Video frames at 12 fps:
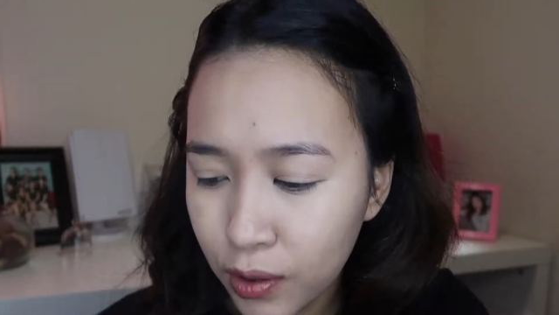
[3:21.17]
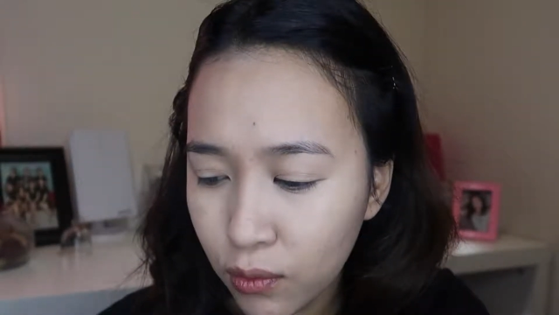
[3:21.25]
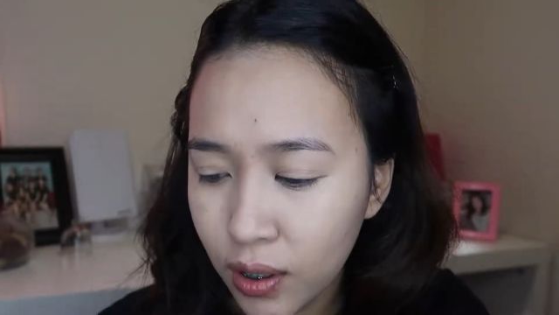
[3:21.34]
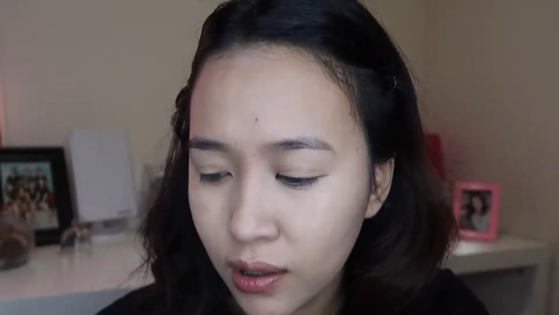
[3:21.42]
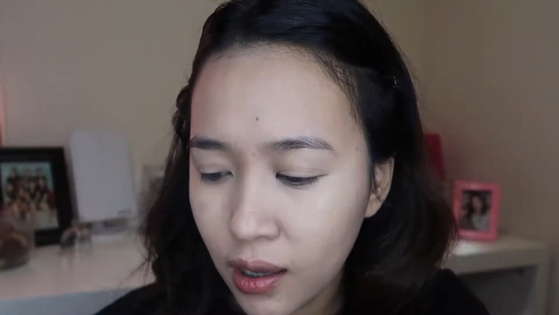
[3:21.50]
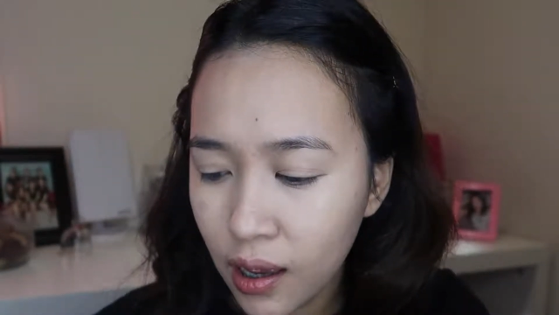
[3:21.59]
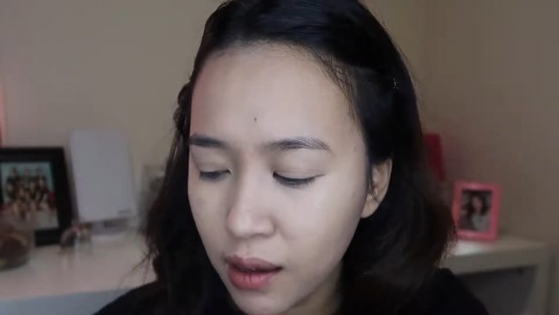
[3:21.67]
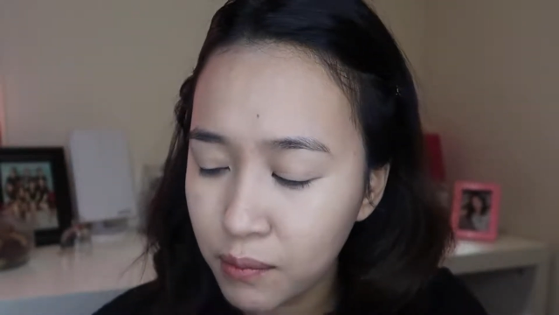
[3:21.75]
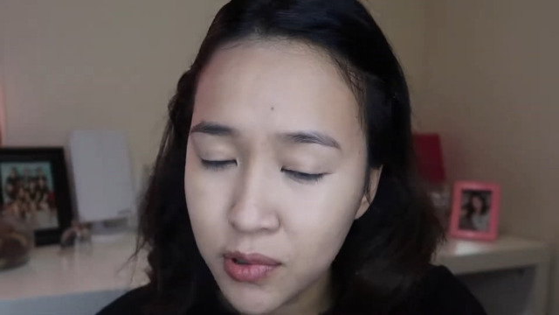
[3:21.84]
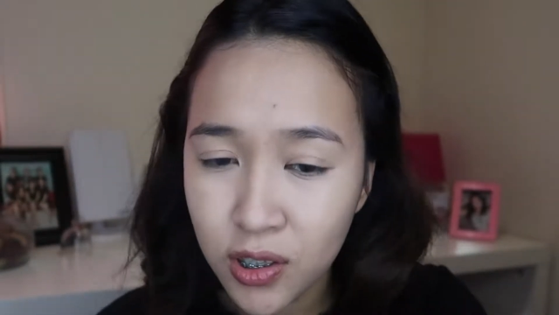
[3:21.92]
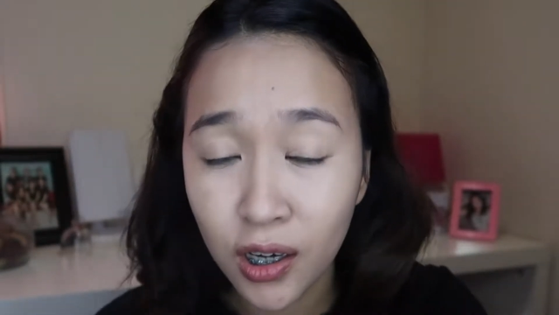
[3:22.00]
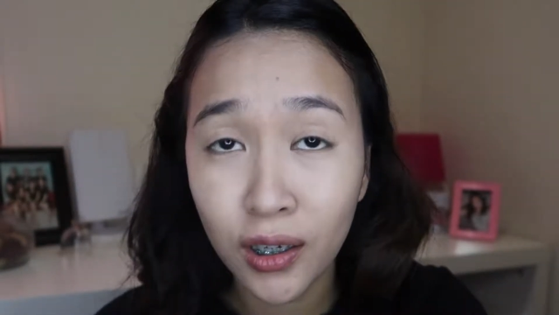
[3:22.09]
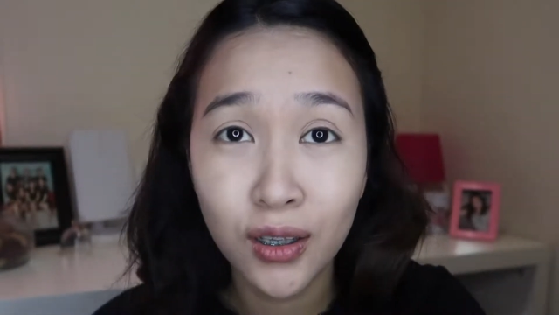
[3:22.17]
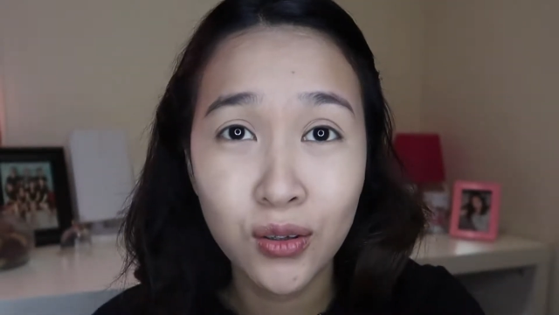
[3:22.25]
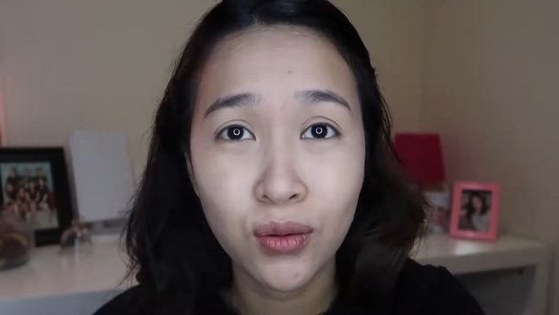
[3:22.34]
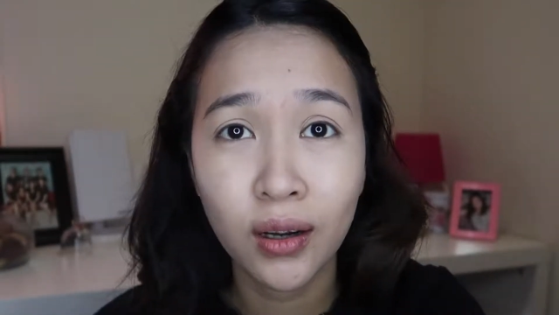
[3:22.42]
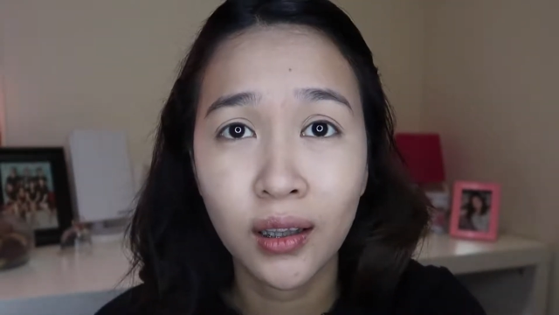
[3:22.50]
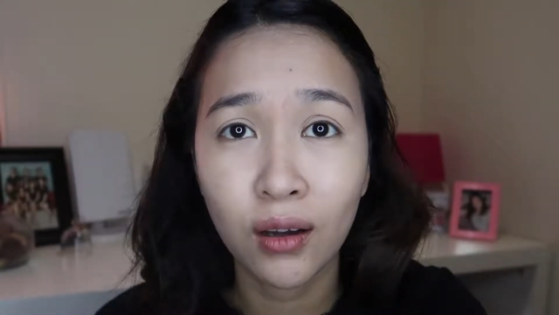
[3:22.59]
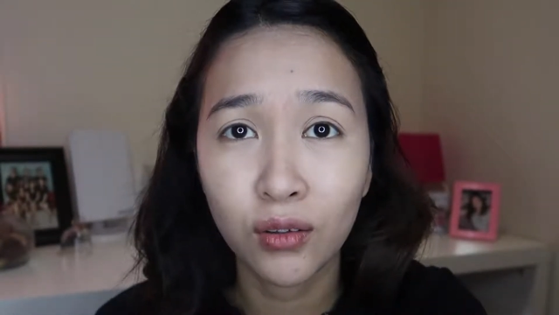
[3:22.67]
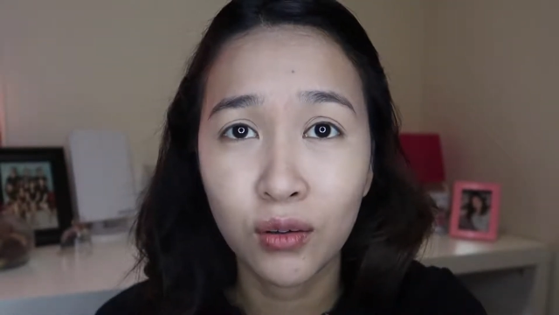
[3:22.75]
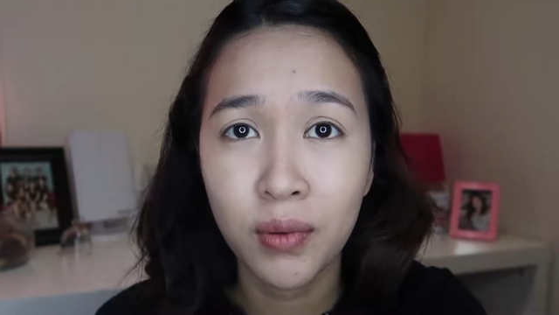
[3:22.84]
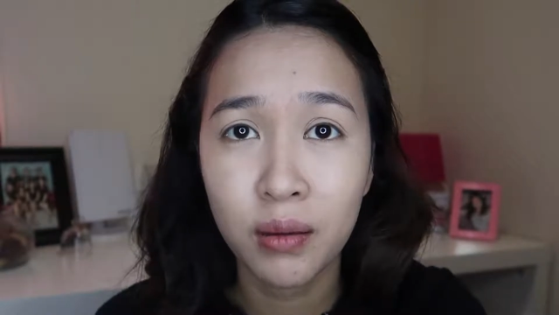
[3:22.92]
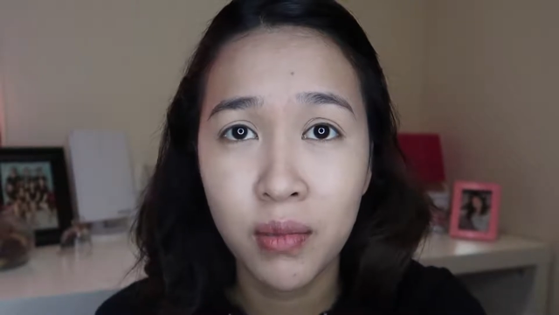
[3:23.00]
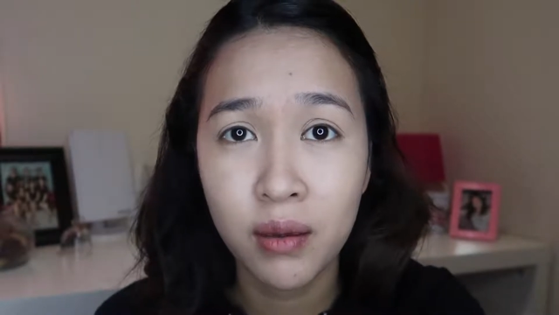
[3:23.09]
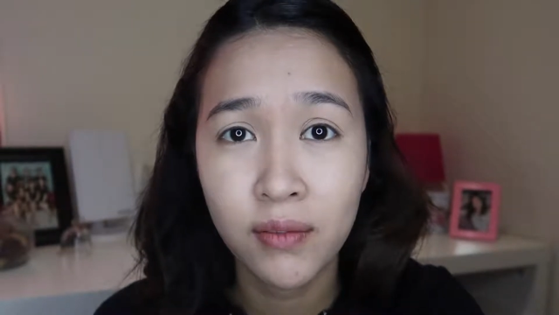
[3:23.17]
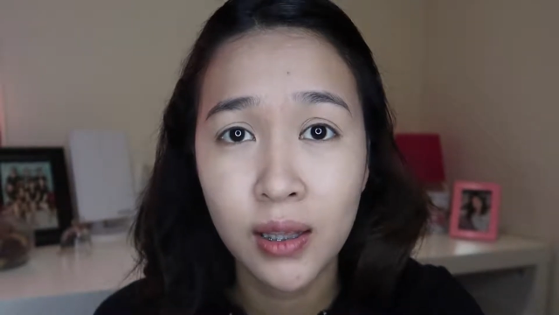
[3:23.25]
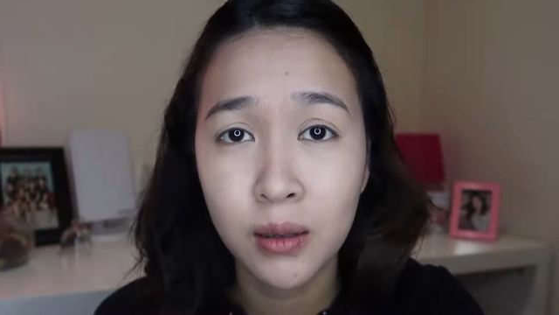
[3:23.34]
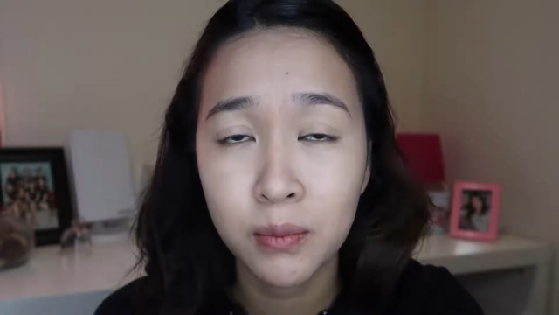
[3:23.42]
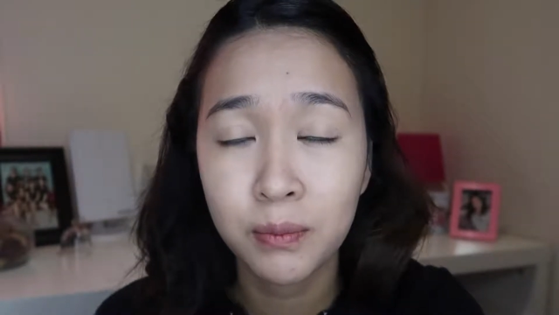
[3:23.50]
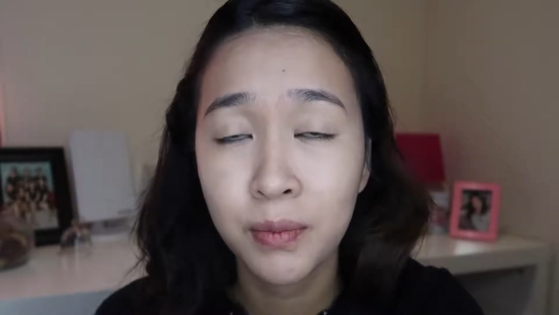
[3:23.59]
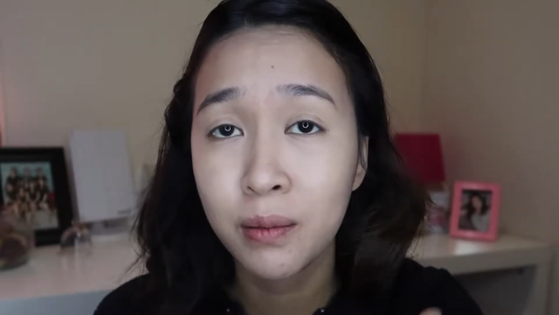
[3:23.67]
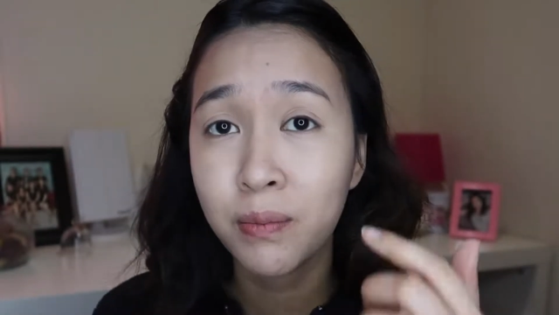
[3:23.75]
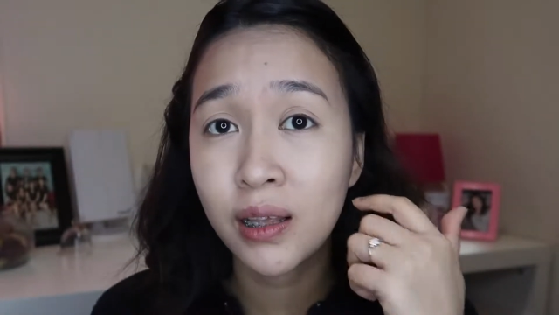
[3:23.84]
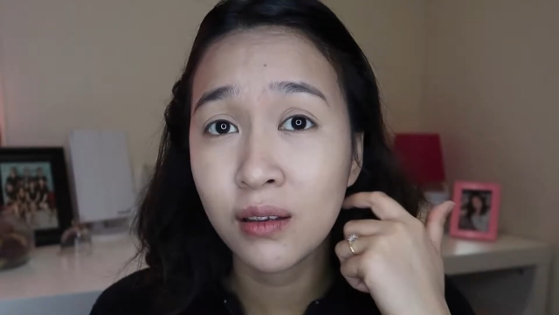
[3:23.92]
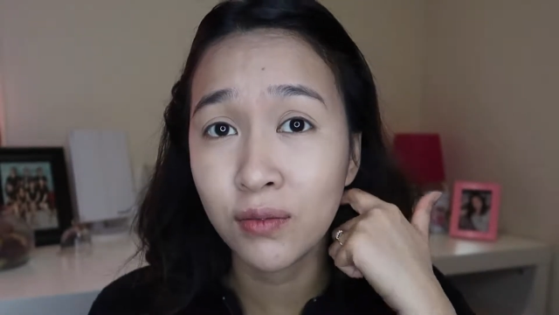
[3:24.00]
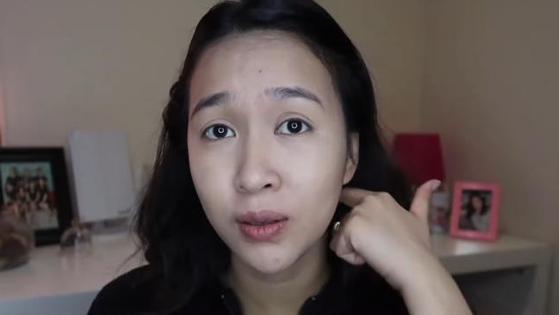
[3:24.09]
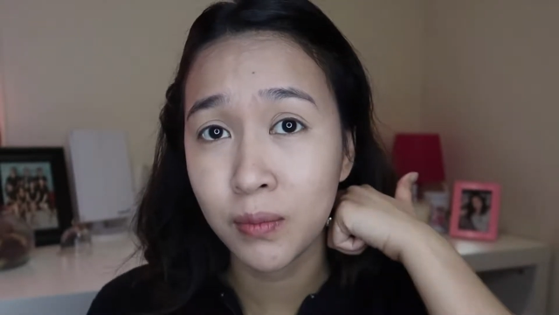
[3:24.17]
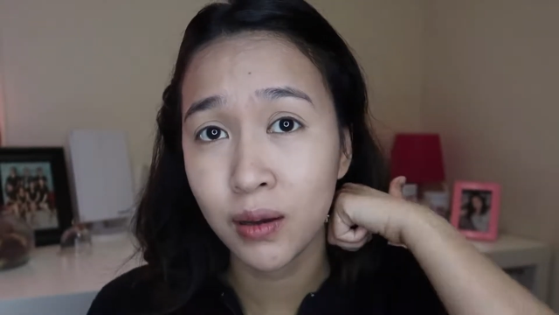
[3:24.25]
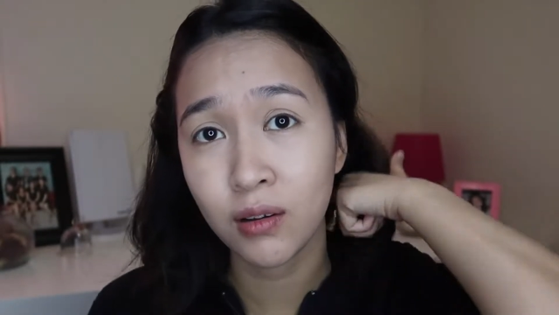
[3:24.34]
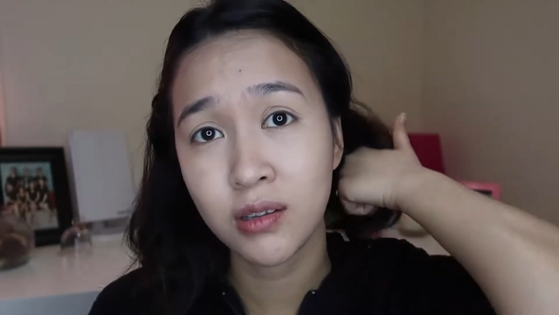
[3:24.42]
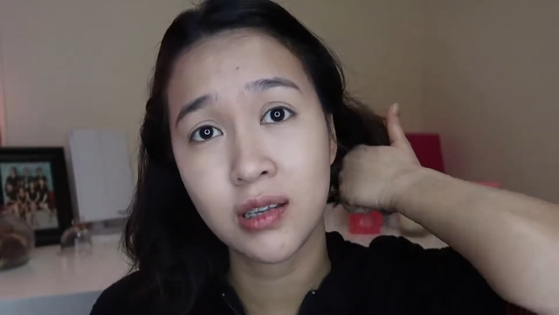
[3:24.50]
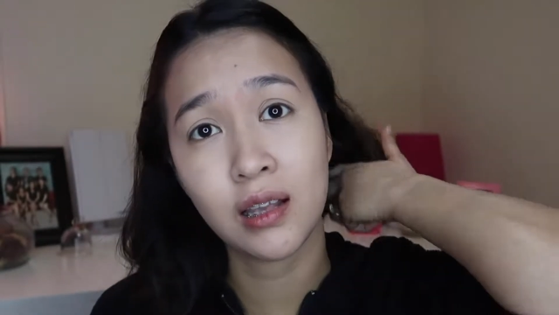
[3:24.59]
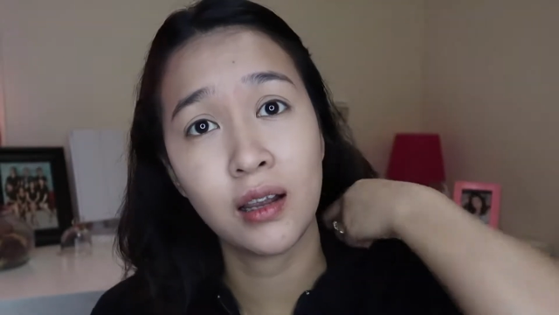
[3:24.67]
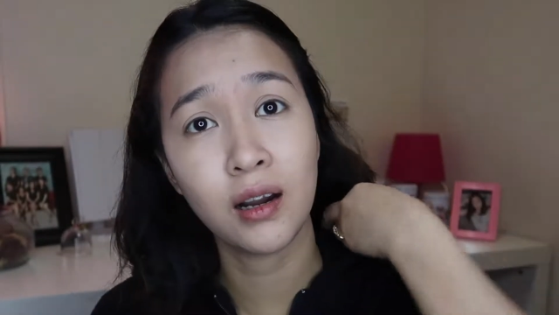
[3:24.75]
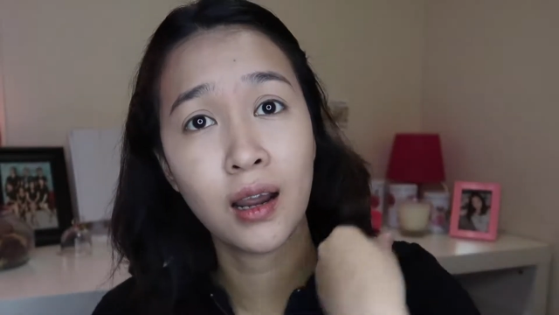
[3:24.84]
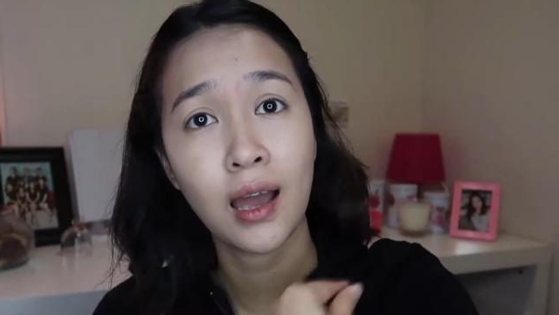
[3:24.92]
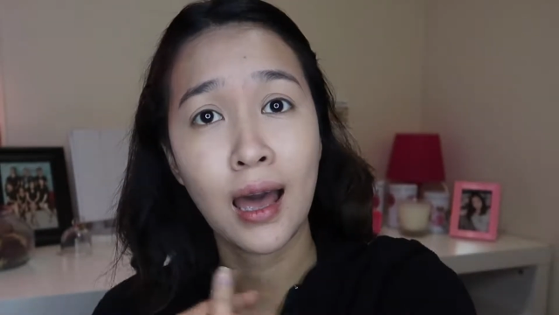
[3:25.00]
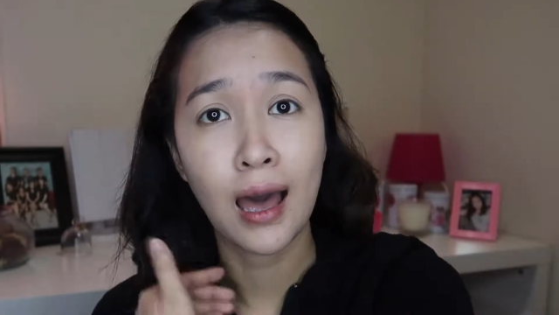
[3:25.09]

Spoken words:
when I'm starting to run out of my Maybelline Fit Me concealer,